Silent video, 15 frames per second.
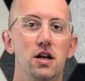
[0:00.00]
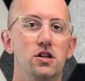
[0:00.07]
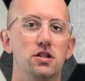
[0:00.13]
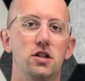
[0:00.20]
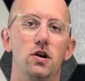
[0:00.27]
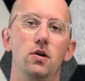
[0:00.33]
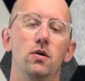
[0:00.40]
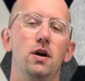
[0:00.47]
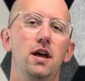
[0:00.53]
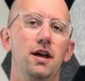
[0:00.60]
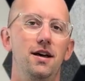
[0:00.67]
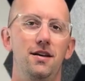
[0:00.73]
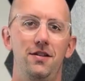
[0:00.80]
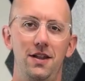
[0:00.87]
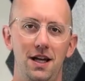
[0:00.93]
So
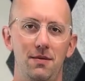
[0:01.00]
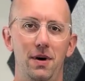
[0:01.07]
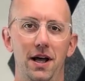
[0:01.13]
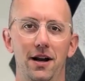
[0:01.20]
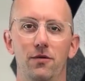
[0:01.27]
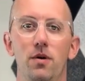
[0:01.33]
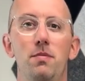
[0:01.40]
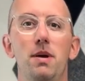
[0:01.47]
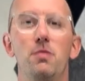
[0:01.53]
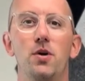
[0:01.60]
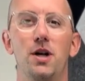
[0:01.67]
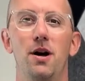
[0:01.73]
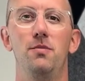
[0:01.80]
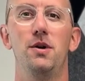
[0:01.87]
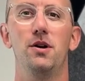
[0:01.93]
think about it. When people
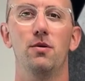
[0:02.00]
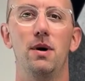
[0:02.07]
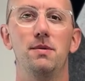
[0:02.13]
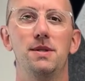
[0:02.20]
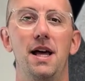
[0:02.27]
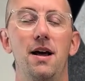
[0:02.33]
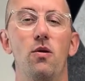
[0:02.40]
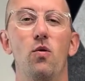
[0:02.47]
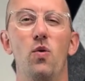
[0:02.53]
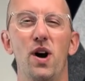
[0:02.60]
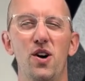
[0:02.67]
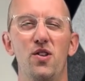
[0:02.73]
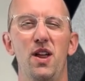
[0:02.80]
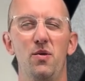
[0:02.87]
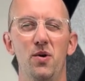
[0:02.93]
come to your website,
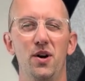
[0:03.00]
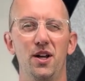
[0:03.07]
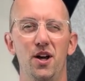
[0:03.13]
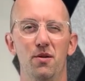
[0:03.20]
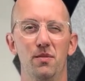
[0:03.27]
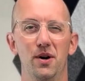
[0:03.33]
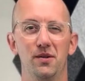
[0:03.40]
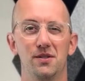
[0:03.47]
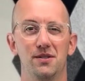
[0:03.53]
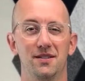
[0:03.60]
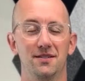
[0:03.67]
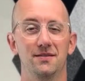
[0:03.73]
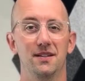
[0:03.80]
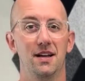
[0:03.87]
where do they want to go most?